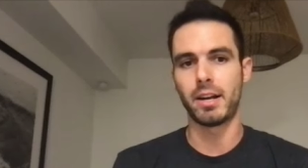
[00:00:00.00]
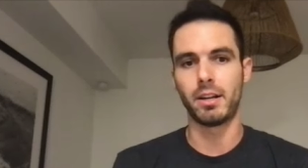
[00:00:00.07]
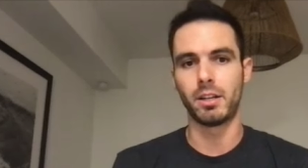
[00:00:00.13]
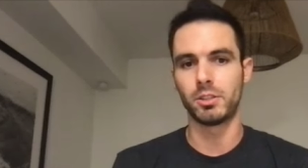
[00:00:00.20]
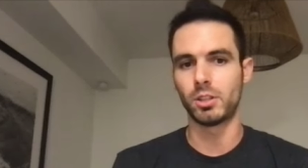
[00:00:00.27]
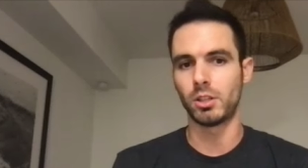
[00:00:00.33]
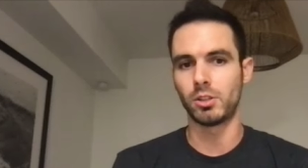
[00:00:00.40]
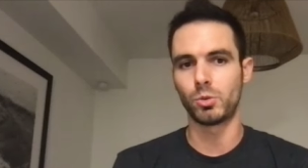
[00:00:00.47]
a,
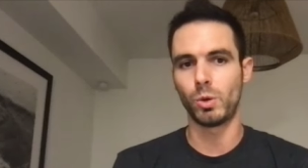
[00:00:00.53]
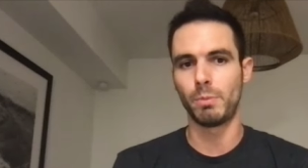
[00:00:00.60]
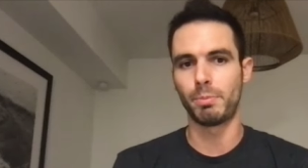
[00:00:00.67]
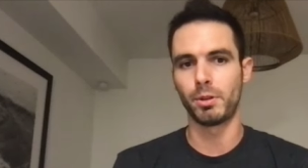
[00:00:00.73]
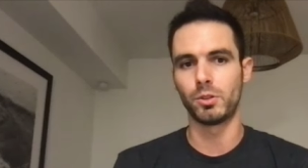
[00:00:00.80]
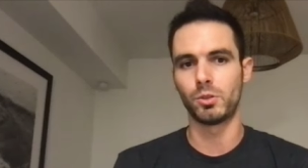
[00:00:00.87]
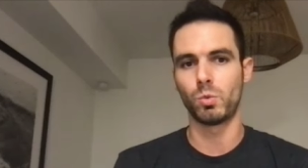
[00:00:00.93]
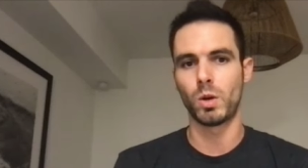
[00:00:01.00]
a sweeper
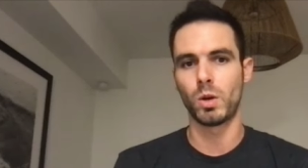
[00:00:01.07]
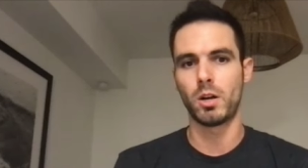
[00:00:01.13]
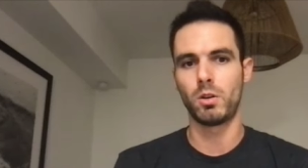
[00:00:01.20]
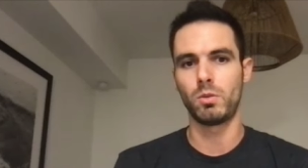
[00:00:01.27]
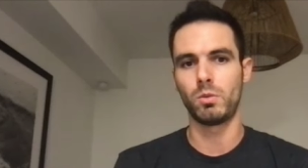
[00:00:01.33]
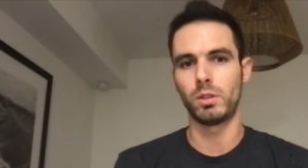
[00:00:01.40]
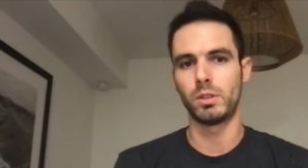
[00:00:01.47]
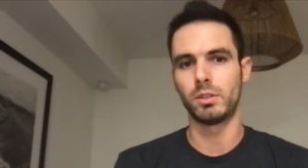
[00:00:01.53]
as
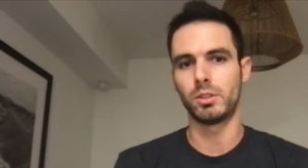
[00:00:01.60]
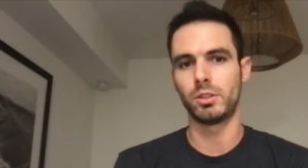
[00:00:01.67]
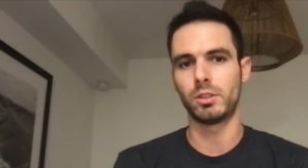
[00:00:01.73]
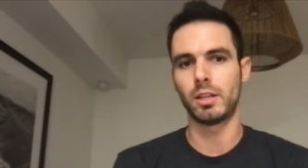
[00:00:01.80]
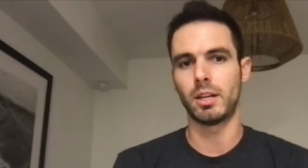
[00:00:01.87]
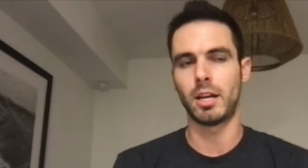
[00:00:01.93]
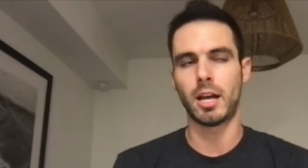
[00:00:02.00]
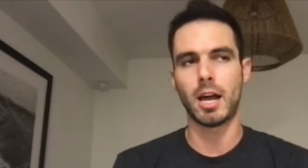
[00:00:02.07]
well, which
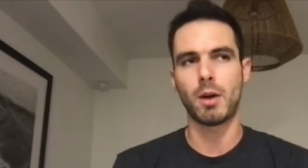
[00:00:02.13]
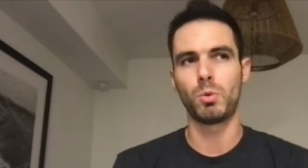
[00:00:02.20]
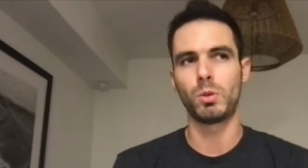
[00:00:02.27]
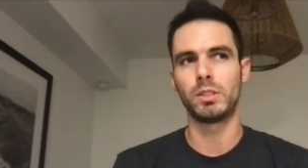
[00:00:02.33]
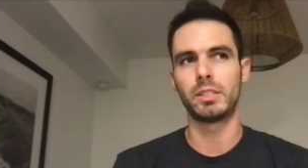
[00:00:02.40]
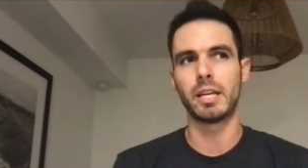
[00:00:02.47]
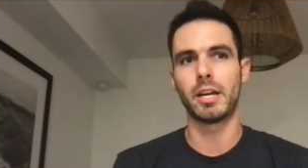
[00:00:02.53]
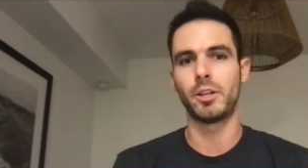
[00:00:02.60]
uh, I wouldn't
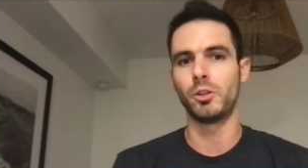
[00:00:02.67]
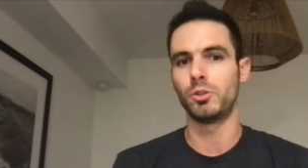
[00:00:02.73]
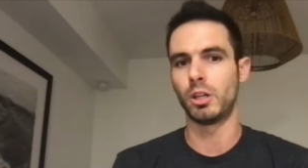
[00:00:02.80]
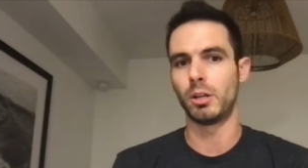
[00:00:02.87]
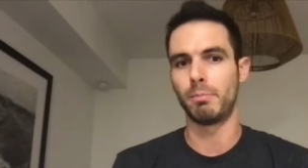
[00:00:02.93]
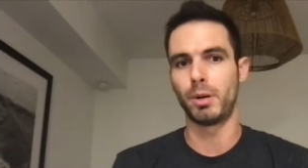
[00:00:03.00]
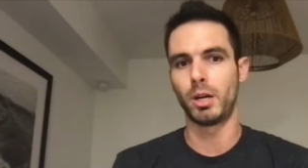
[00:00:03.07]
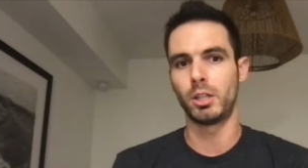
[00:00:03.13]
say I use it a
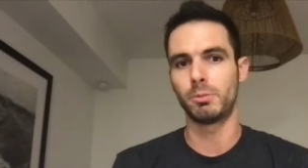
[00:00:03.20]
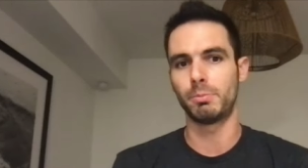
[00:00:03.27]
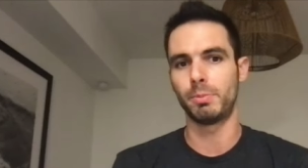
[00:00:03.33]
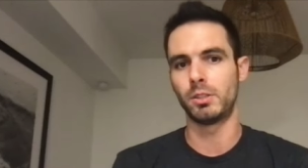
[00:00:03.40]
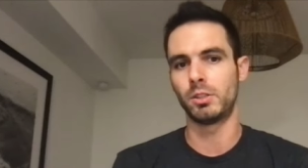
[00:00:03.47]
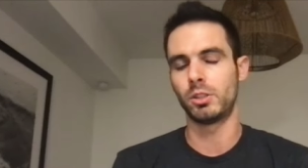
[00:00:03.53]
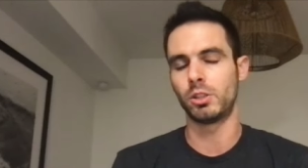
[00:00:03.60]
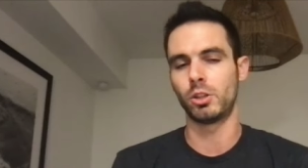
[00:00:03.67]
bunch, but
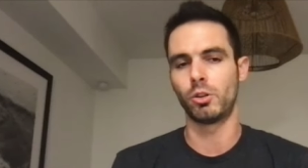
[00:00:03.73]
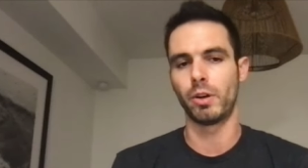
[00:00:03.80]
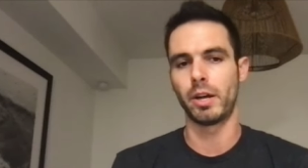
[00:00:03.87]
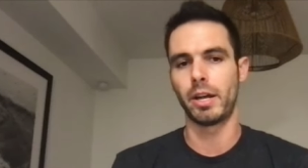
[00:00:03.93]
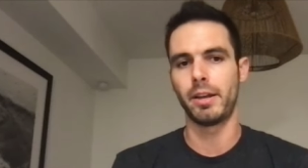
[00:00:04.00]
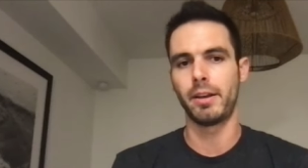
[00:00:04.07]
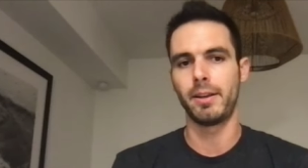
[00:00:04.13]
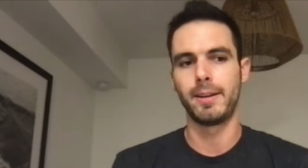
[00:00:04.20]
it's just a
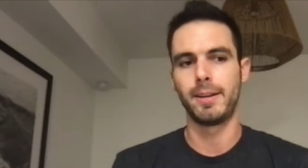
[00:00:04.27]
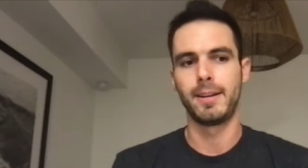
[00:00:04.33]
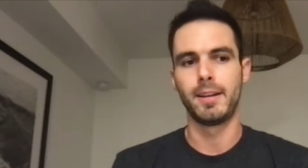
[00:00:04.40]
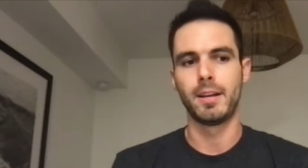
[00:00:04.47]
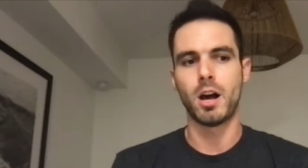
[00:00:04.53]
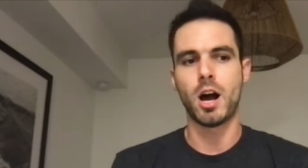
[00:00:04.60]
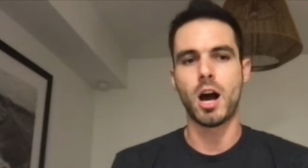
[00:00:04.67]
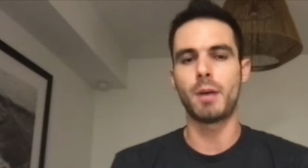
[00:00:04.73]
great
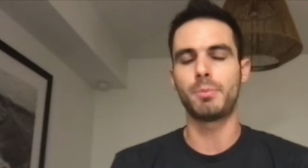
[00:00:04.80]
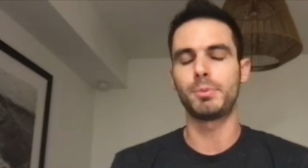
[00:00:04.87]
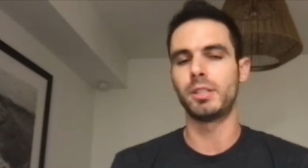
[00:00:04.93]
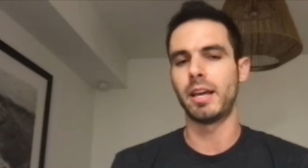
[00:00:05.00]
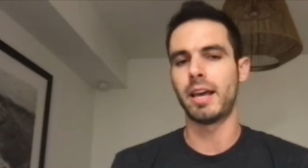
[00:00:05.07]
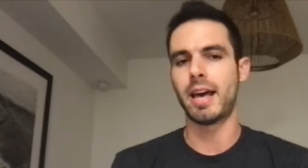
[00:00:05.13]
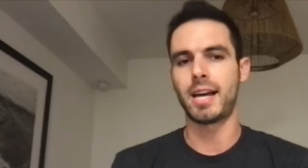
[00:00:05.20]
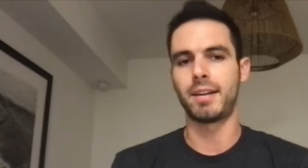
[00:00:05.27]
option
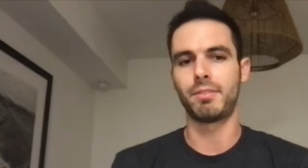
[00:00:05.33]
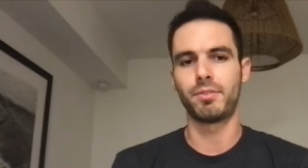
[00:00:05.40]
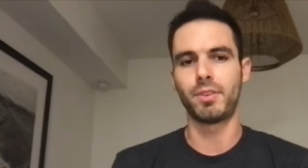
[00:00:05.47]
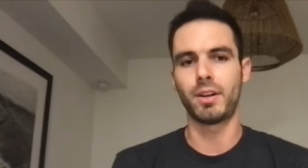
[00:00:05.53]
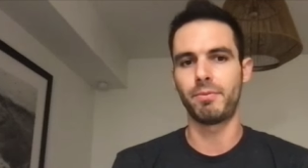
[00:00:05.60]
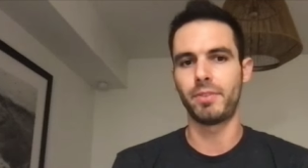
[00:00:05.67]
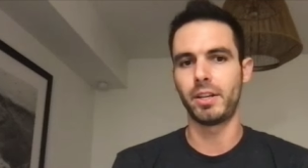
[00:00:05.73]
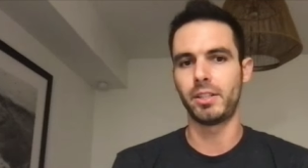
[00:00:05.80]
to have if
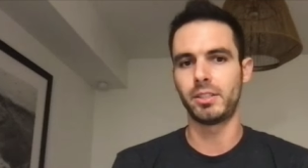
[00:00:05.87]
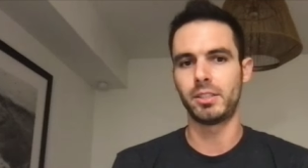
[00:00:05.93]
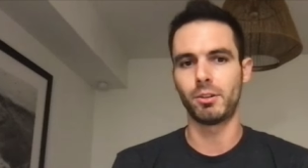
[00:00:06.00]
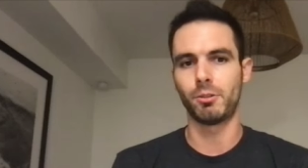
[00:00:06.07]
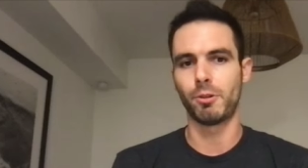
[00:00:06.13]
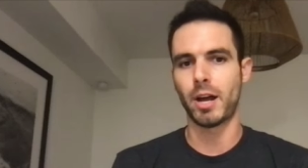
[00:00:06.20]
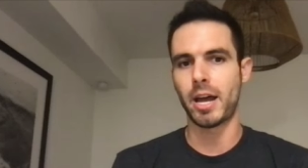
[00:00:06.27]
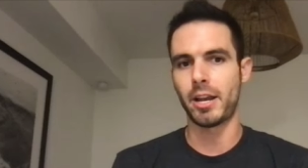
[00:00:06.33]
I'm facing a
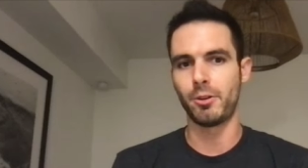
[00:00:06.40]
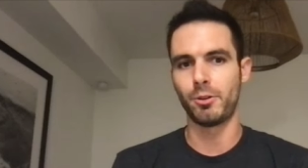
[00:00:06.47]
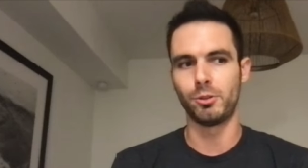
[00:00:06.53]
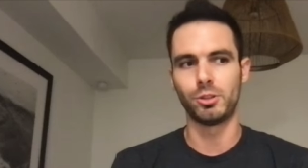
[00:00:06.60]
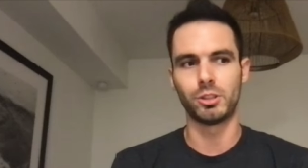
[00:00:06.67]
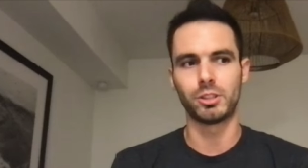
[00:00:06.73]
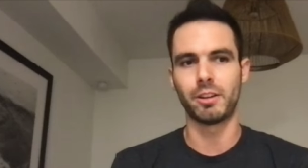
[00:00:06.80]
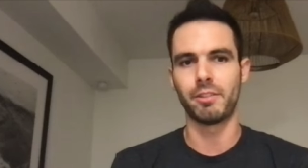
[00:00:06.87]
righty who's
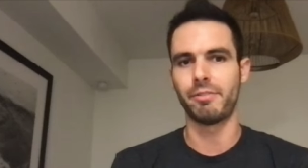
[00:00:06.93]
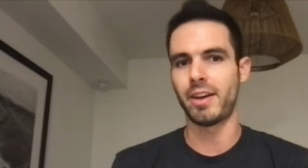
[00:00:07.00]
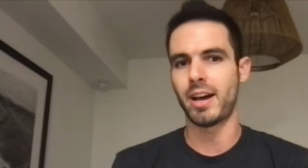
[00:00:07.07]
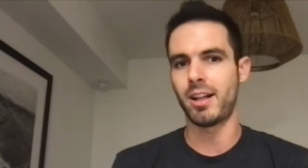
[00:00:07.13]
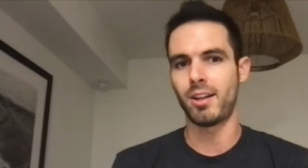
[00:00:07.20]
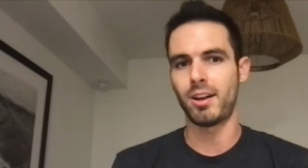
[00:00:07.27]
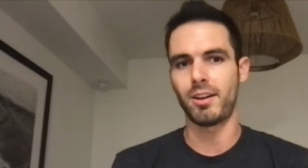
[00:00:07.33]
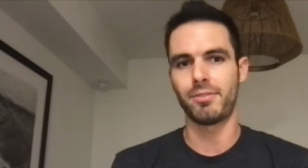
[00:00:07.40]
just going to
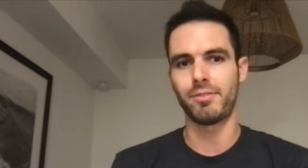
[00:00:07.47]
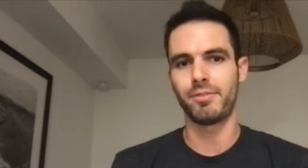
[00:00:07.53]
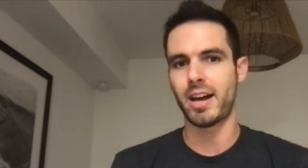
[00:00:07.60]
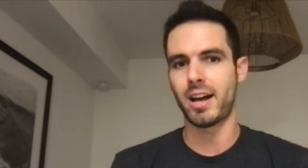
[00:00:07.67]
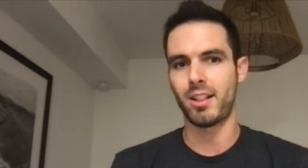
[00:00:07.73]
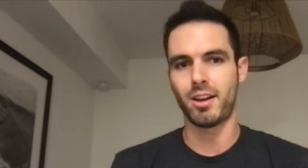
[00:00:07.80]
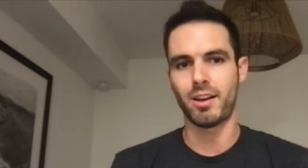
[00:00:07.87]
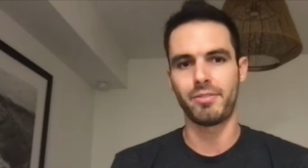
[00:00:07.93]
foul off,
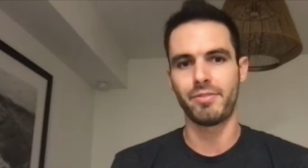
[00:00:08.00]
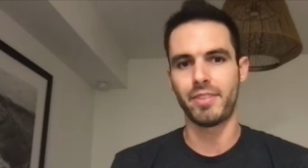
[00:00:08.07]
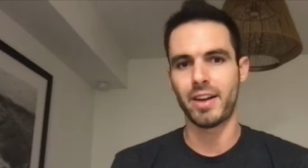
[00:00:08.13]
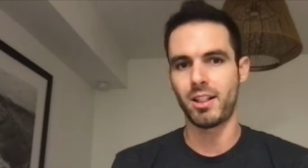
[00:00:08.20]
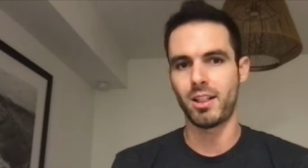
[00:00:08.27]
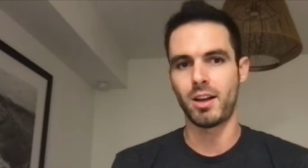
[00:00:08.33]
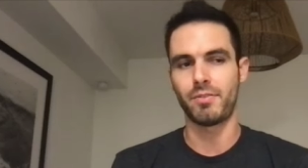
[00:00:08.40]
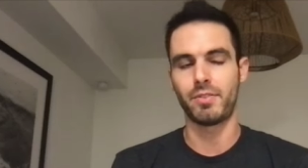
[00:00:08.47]
foul off,
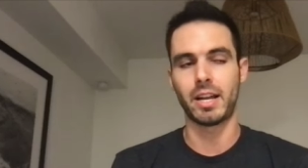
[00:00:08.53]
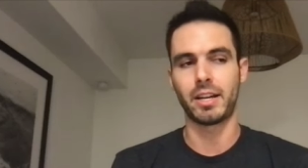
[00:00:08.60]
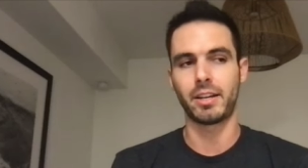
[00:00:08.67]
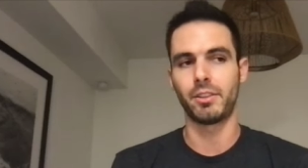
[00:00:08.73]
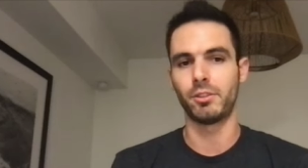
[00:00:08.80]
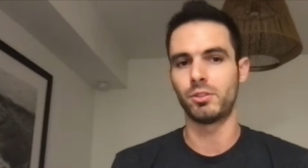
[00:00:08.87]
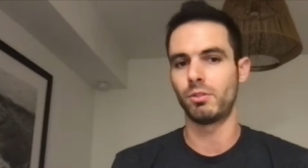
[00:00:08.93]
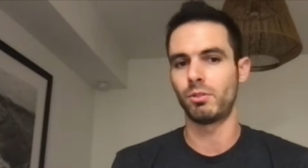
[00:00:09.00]
foul off, and I
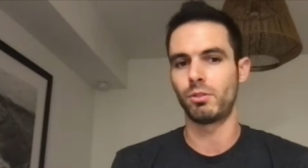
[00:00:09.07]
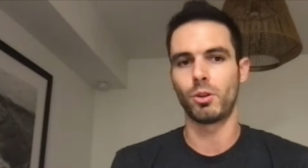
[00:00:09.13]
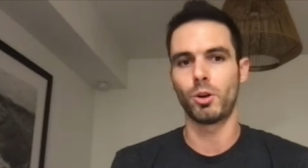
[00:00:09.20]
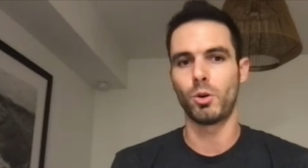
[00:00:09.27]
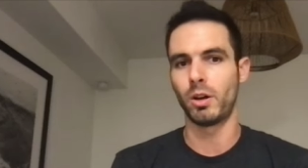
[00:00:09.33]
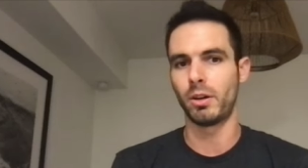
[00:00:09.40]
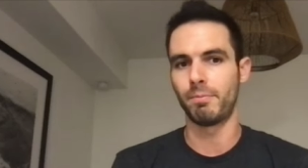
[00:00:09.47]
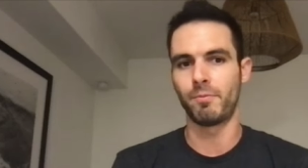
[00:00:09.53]
can
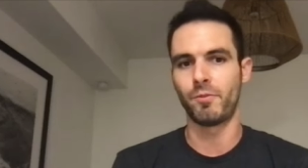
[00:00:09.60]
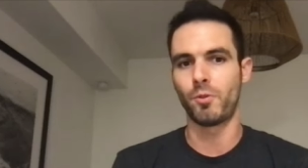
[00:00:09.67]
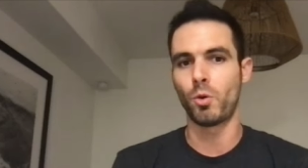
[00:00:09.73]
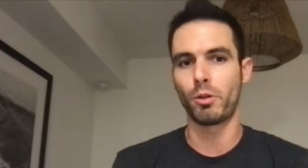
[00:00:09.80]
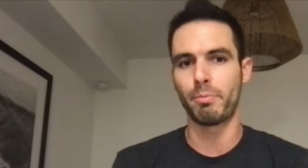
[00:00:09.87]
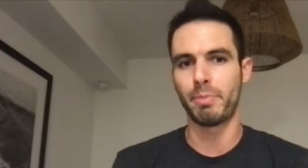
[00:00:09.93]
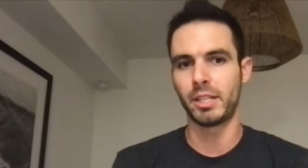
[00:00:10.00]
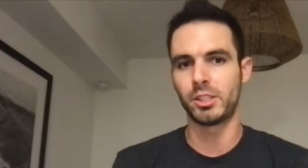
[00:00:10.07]
throw a
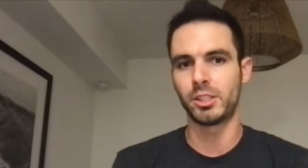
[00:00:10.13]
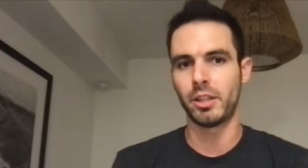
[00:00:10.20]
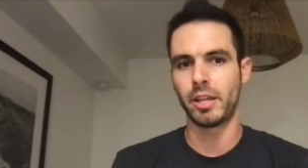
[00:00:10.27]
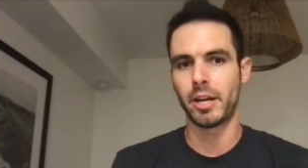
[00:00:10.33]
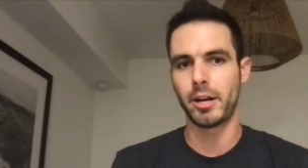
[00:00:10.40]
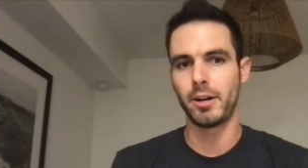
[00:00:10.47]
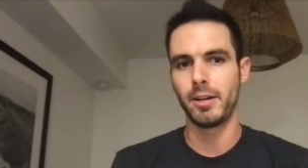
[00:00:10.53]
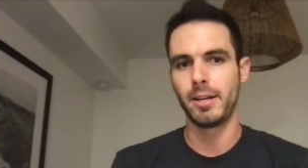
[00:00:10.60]
fourth pitch in
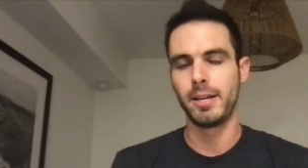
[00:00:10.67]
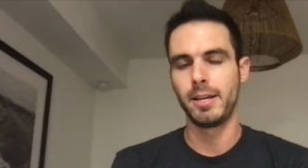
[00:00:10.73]
there.